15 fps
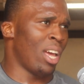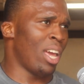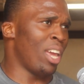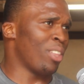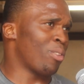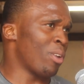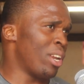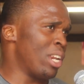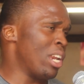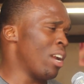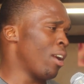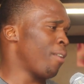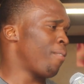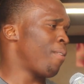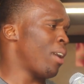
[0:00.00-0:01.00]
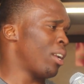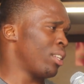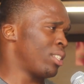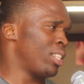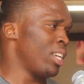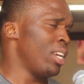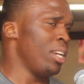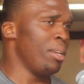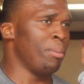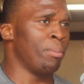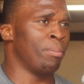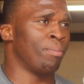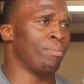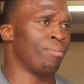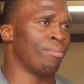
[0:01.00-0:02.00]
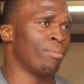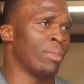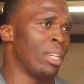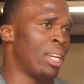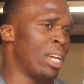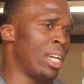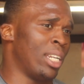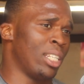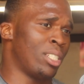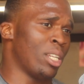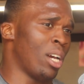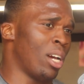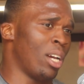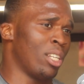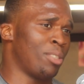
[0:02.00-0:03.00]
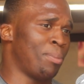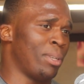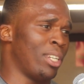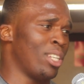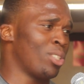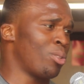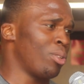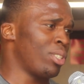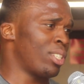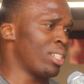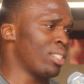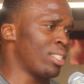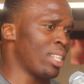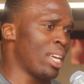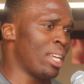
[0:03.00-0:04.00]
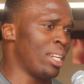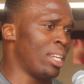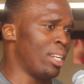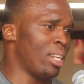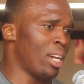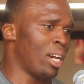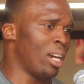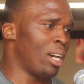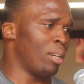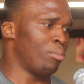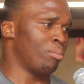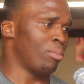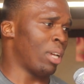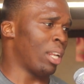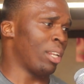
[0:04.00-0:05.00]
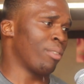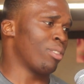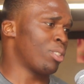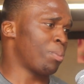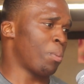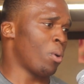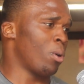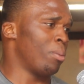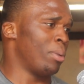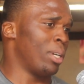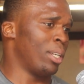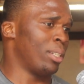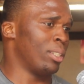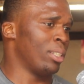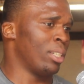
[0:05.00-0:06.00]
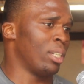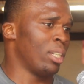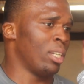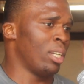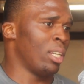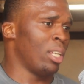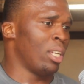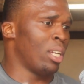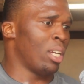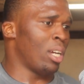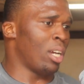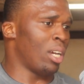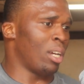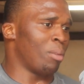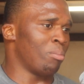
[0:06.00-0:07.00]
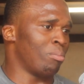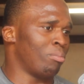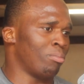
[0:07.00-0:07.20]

Eighth grade year, found a team, and it's uh, it's been history since then. And uh, I love the sport, man. Um,